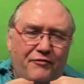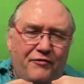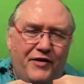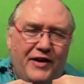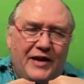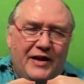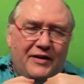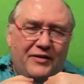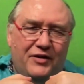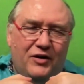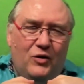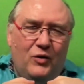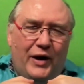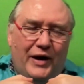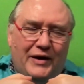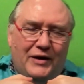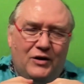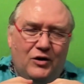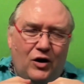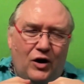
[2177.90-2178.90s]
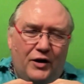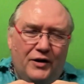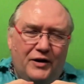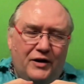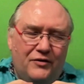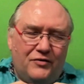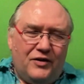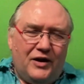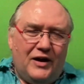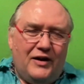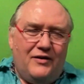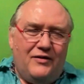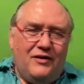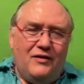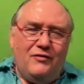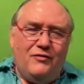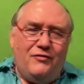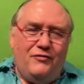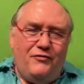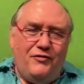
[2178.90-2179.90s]
feel the great goddess. And
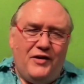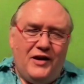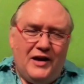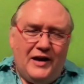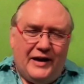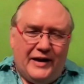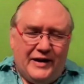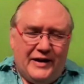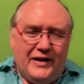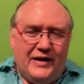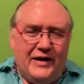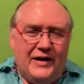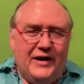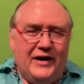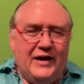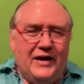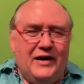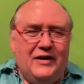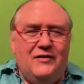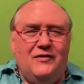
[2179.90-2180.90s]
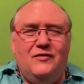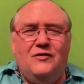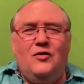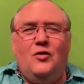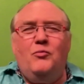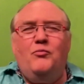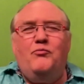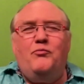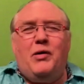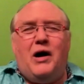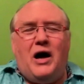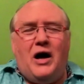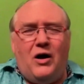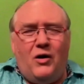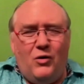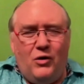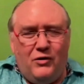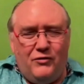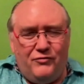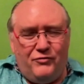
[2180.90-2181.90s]
this feeling is so
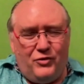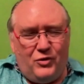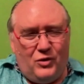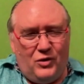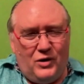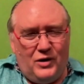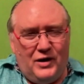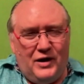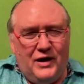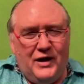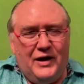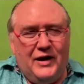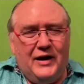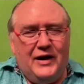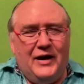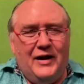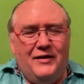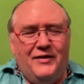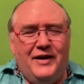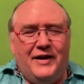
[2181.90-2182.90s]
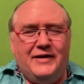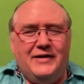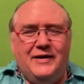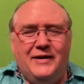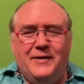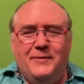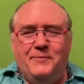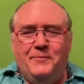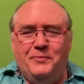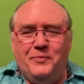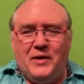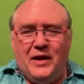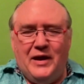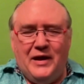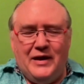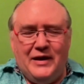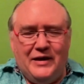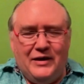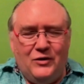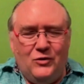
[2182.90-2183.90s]
powerful that
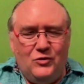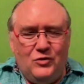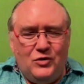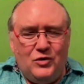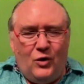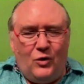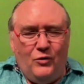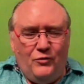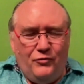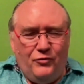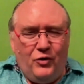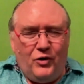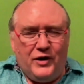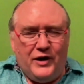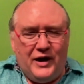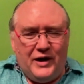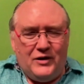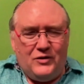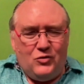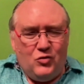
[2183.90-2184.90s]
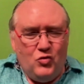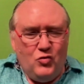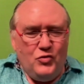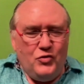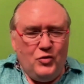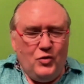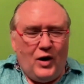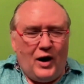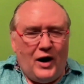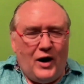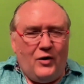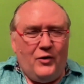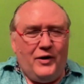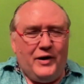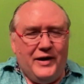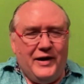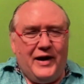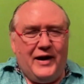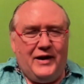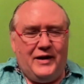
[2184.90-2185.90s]
you don't forget who you are
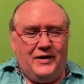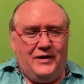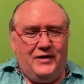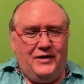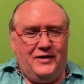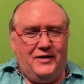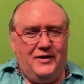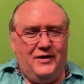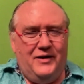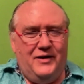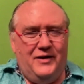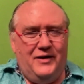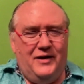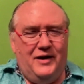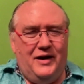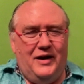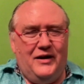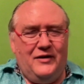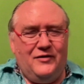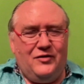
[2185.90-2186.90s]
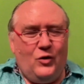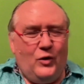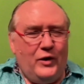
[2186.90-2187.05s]
again. So